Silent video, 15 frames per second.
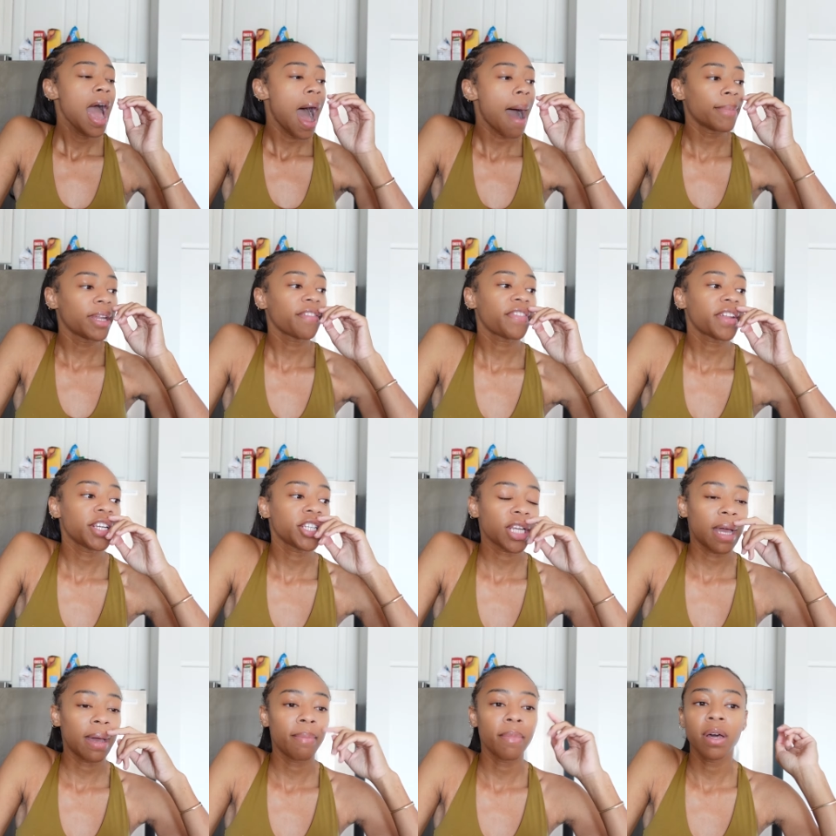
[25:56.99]
I'm going to finish
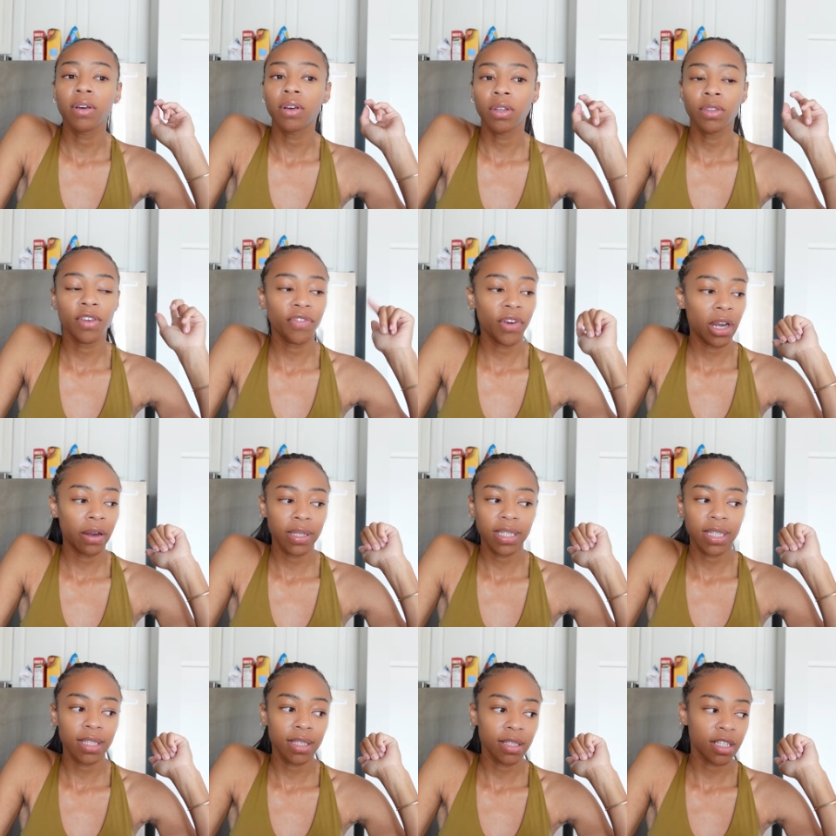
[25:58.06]
up the
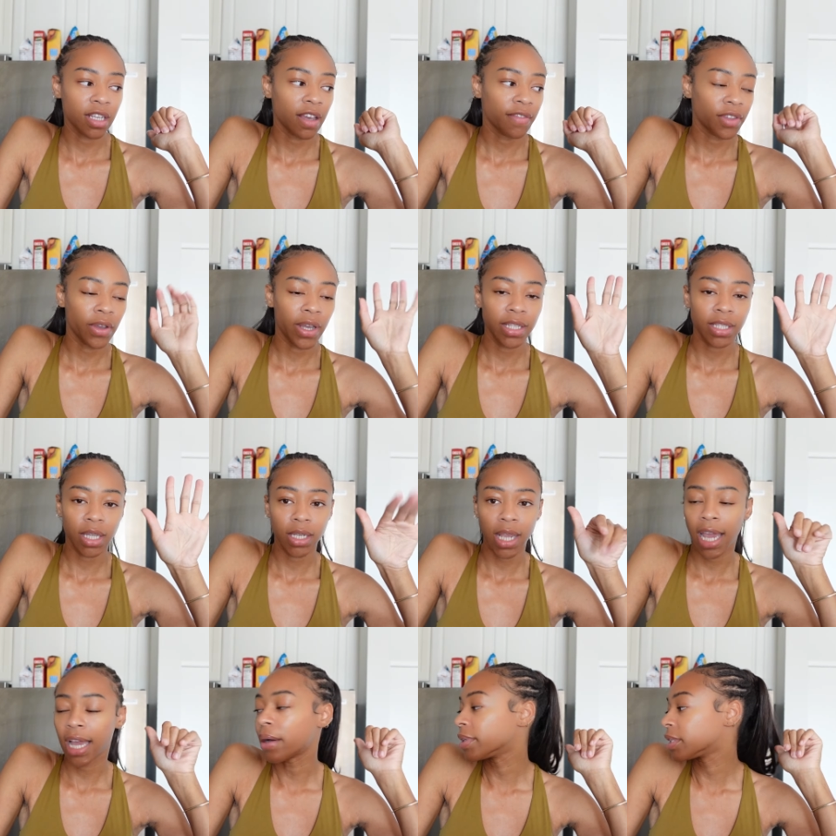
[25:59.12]
fragrances and stuff and you guys can
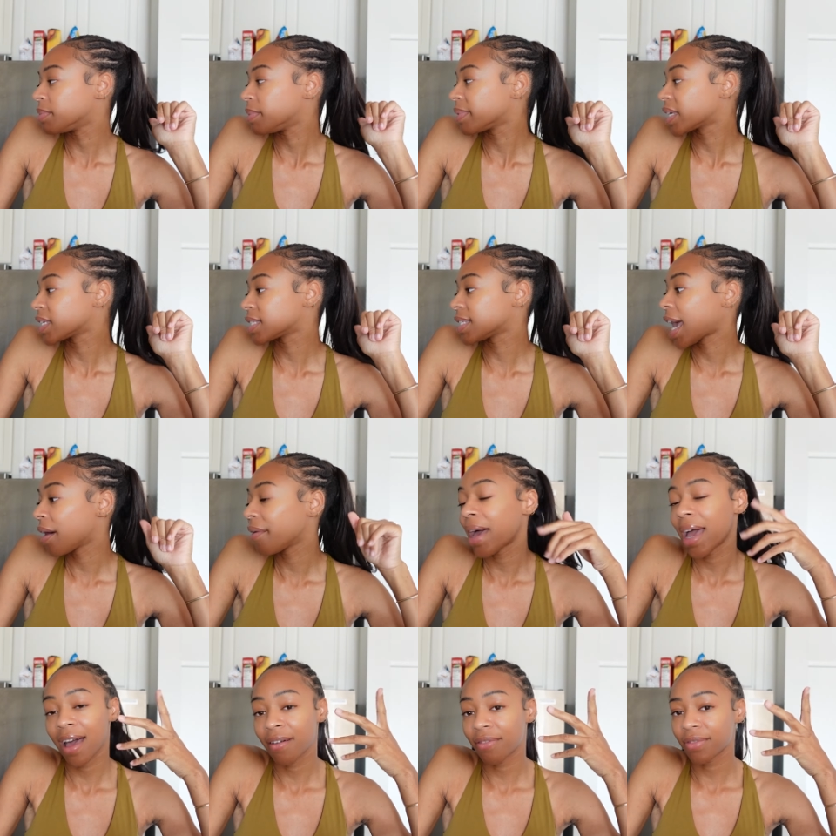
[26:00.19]
hang out with me because now I
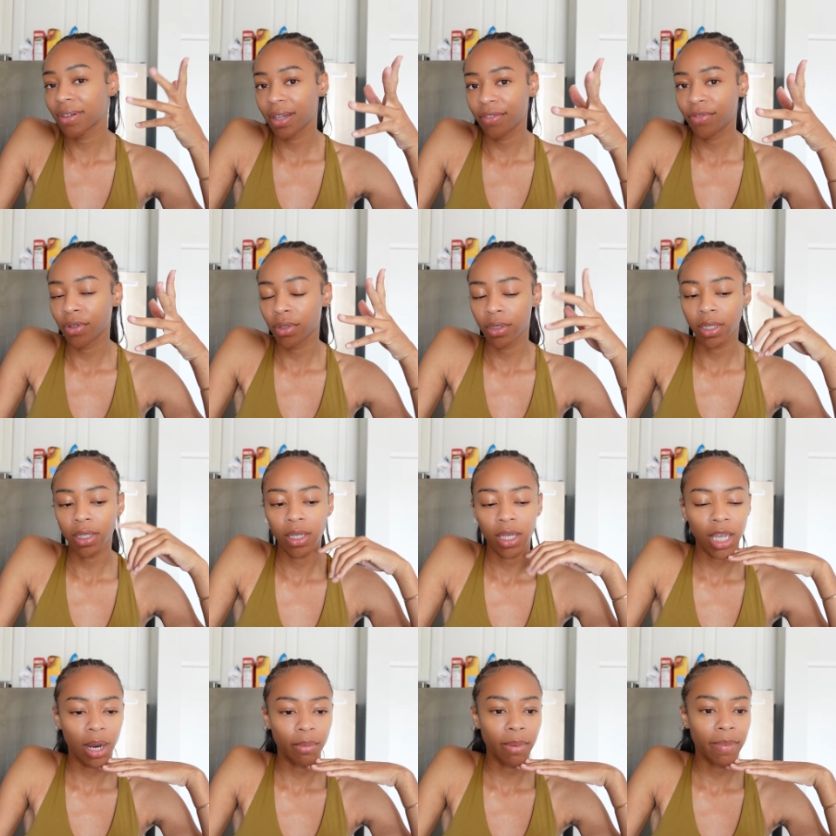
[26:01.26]
have a full
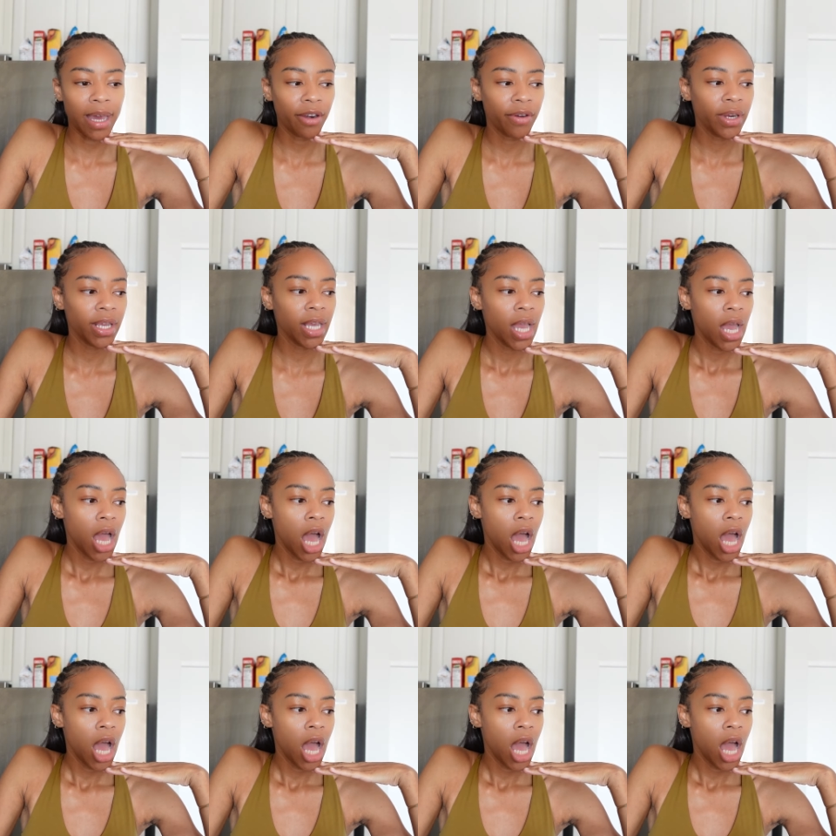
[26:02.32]
camera battery.